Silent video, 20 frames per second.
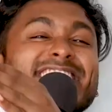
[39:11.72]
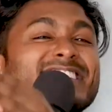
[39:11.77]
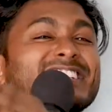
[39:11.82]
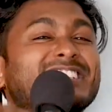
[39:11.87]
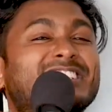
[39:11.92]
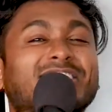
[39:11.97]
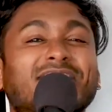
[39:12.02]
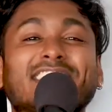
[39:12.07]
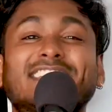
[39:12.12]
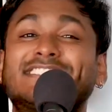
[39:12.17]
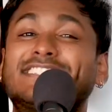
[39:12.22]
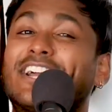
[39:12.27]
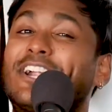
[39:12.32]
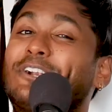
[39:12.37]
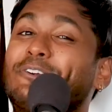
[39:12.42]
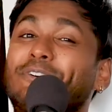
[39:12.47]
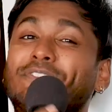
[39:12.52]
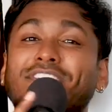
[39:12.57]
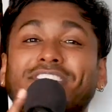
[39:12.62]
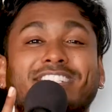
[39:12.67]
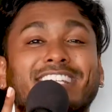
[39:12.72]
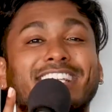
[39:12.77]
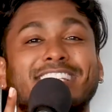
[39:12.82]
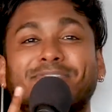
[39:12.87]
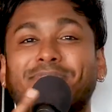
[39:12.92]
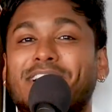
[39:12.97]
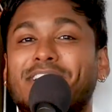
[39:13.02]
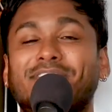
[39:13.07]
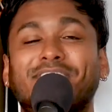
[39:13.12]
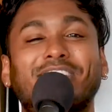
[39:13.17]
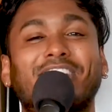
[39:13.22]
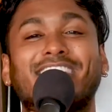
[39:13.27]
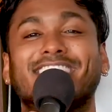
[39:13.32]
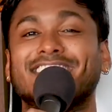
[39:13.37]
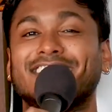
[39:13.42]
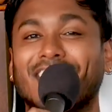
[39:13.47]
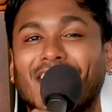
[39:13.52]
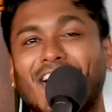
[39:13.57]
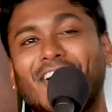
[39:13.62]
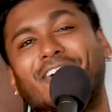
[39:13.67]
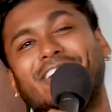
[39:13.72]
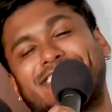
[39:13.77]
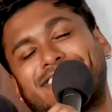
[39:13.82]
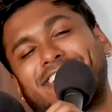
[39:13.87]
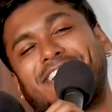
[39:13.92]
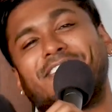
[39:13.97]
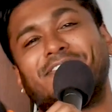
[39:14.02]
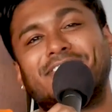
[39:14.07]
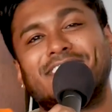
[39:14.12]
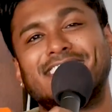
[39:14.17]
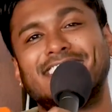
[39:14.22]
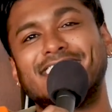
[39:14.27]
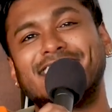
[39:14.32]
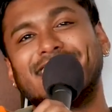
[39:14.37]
in the streets, Nehru in the sheets, baby. You already know what's up.